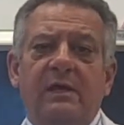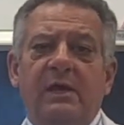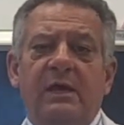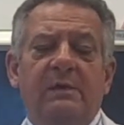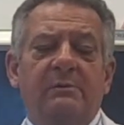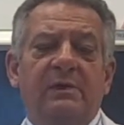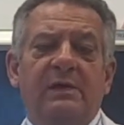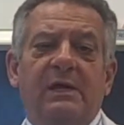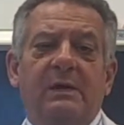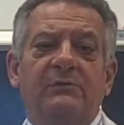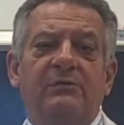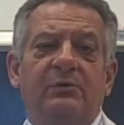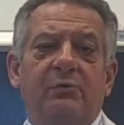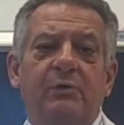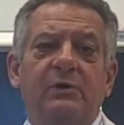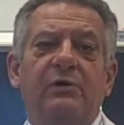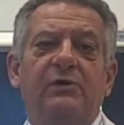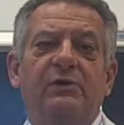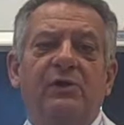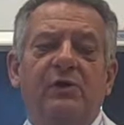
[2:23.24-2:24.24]
And it becomes a
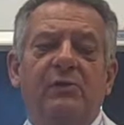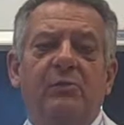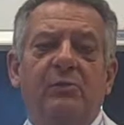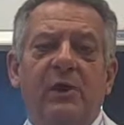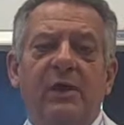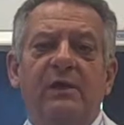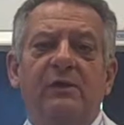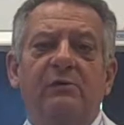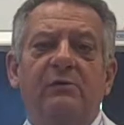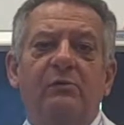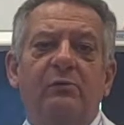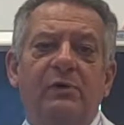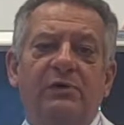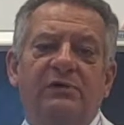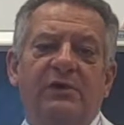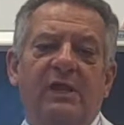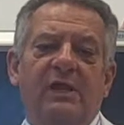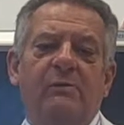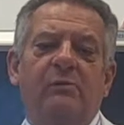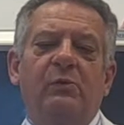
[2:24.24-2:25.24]
real no-brainer. We
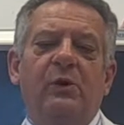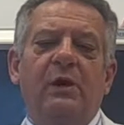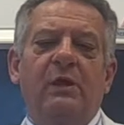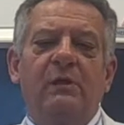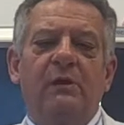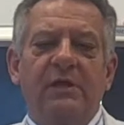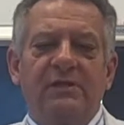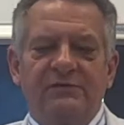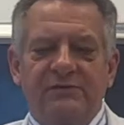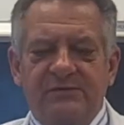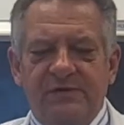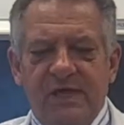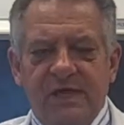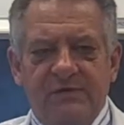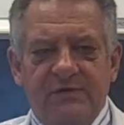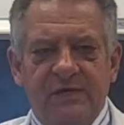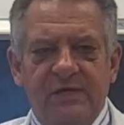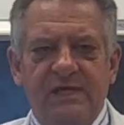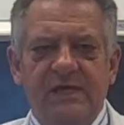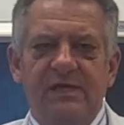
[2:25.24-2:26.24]
tell them, well, let's
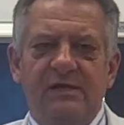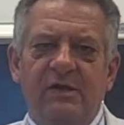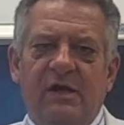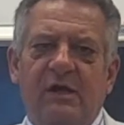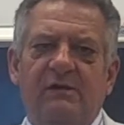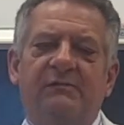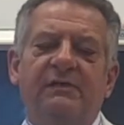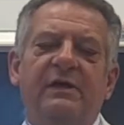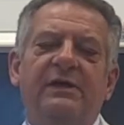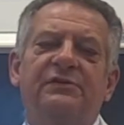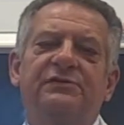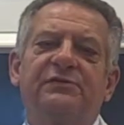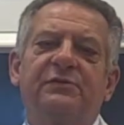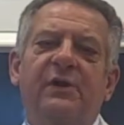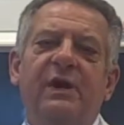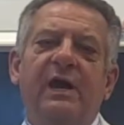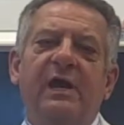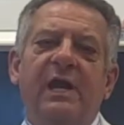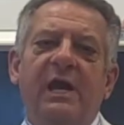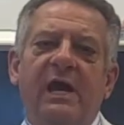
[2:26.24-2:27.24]
take the heat off and let's
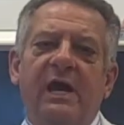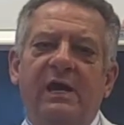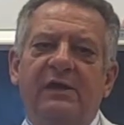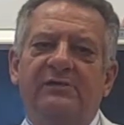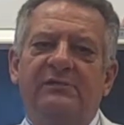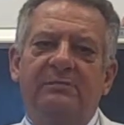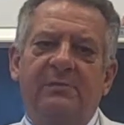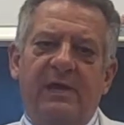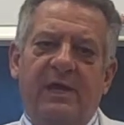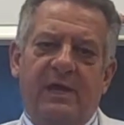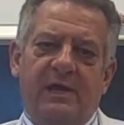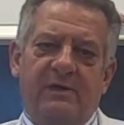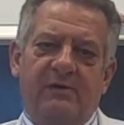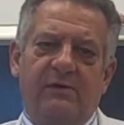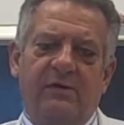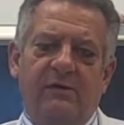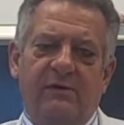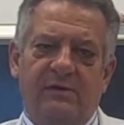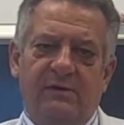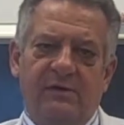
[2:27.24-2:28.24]
try an ice pack
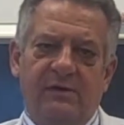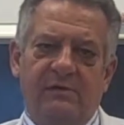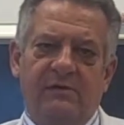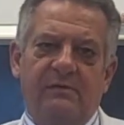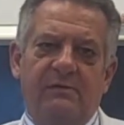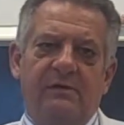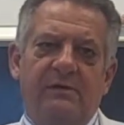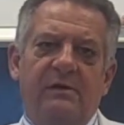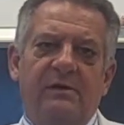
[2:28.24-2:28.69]
on there.